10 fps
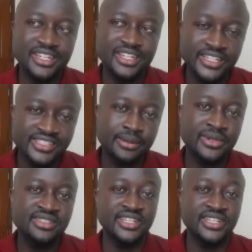
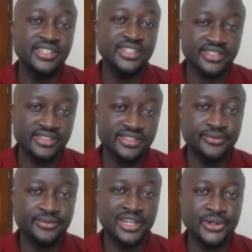determines the intrinsic
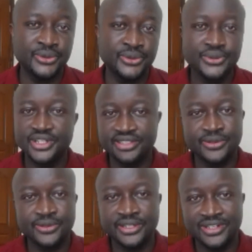value is
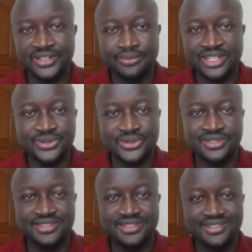not the
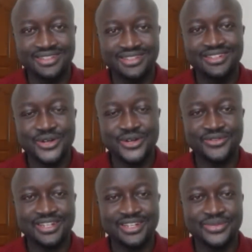fundamentals of a
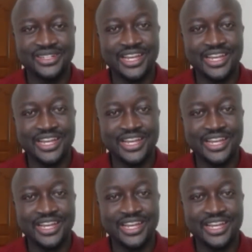company.